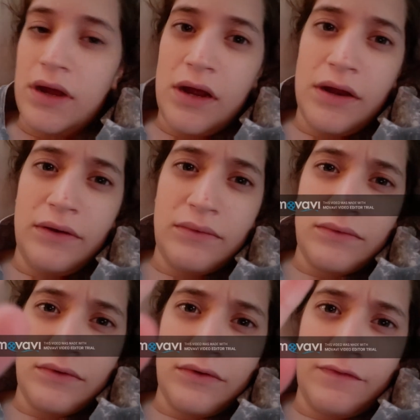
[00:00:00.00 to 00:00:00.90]
I
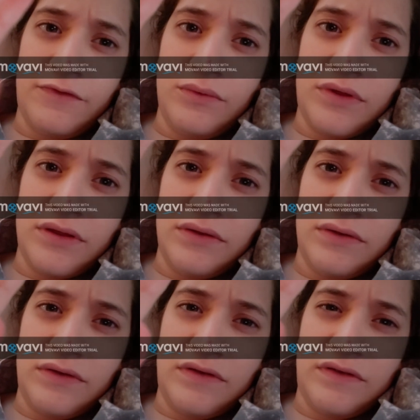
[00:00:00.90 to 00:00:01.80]
don't know if you can
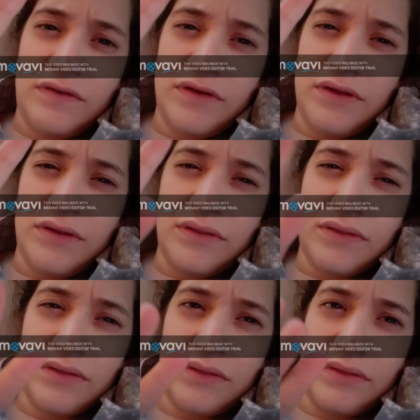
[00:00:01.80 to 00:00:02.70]
see
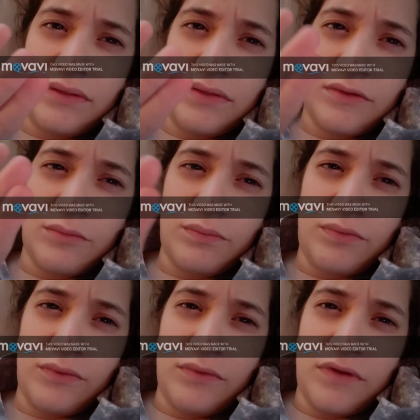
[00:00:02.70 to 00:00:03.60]
the
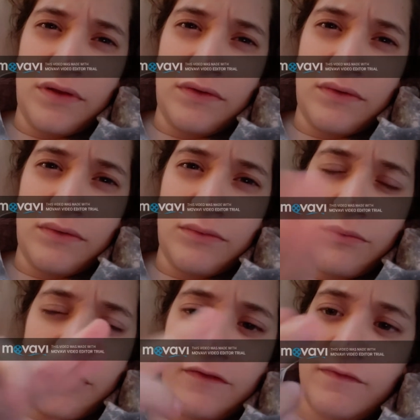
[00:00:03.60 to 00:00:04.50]
bruises on my